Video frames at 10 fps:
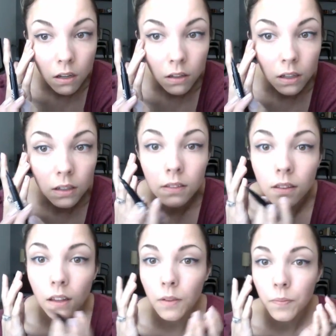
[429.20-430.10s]
Okay, you see
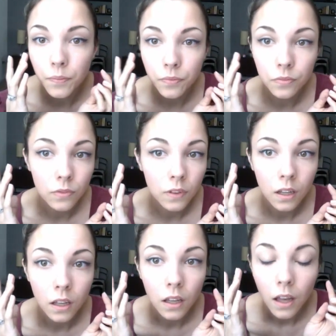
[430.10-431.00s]
that?
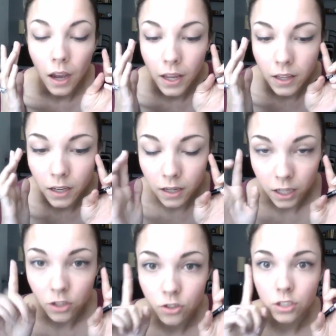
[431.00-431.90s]
And then I
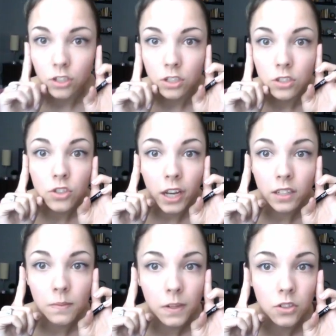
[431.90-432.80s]
usually just check
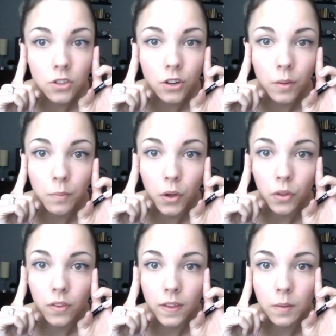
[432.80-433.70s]
to make sure that both
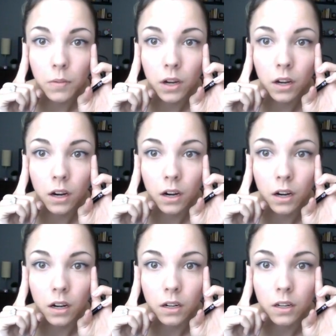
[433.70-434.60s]
of them
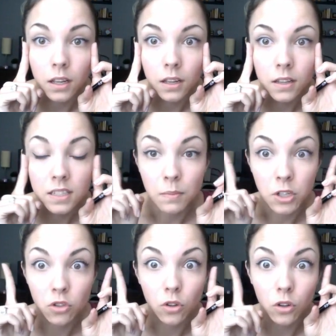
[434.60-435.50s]
are
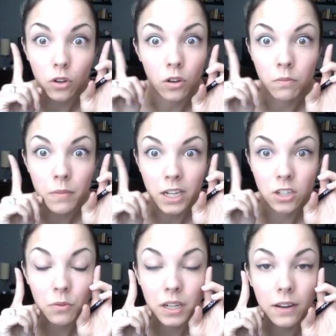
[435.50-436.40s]
symmetrical,
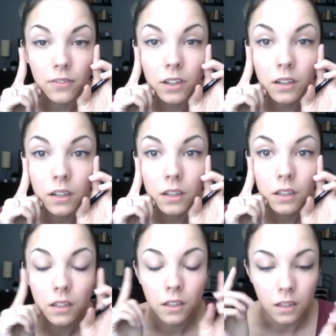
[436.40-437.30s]
matching, whatever.
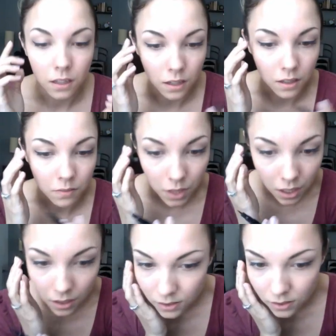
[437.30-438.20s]

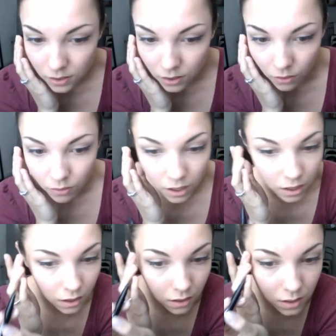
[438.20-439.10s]
So
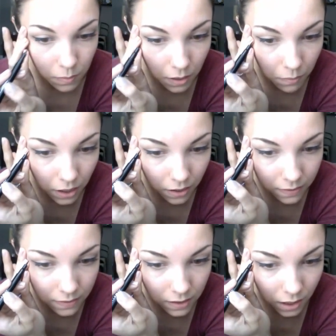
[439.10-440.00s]
they look to be about the
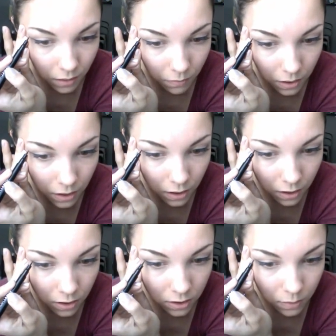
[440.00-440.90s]
same.
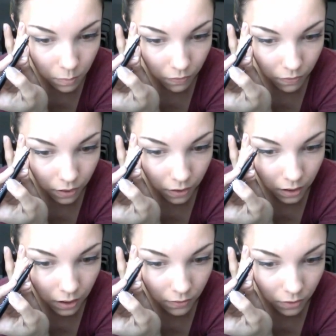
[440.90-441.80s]
Just be very
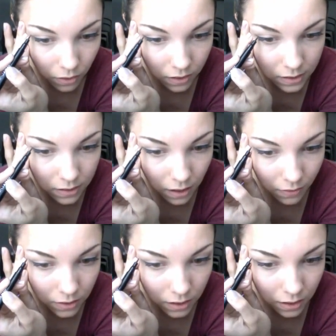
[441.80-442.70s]
careful, because it's
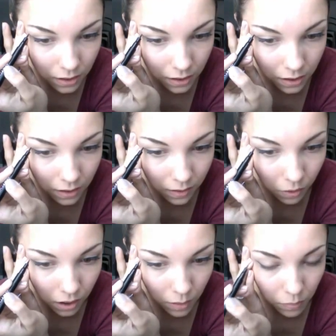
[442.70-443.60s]
often in this
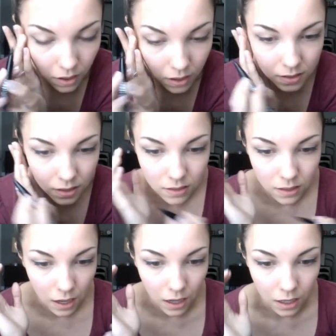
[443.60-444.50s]
part of the process
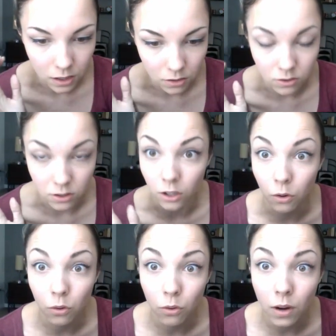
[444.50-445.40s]
that you start
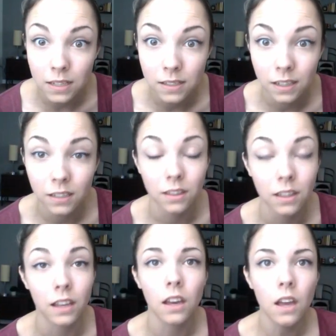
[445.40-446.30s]
going crazy and you
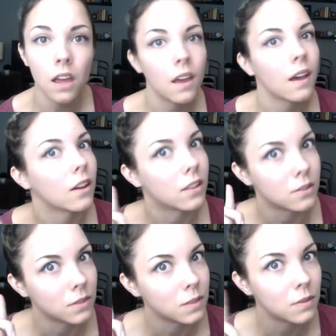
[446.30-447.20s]
think, oh, this
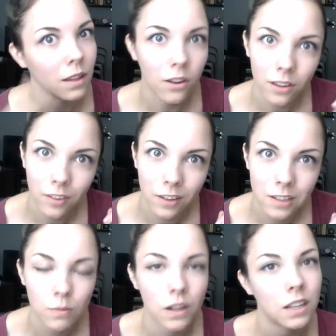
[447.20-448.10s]
one needs to be longer than
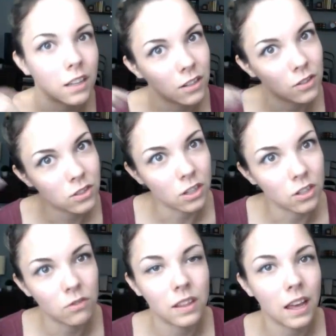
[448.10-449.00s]
this one, and then you start
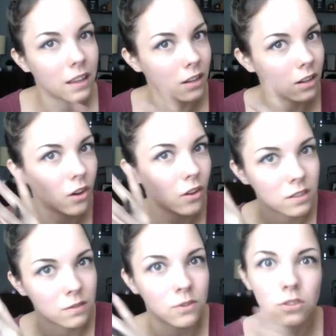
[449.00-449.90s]
doing that, and then, oh,
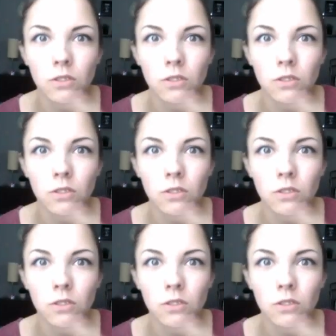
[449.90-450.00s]
this one's too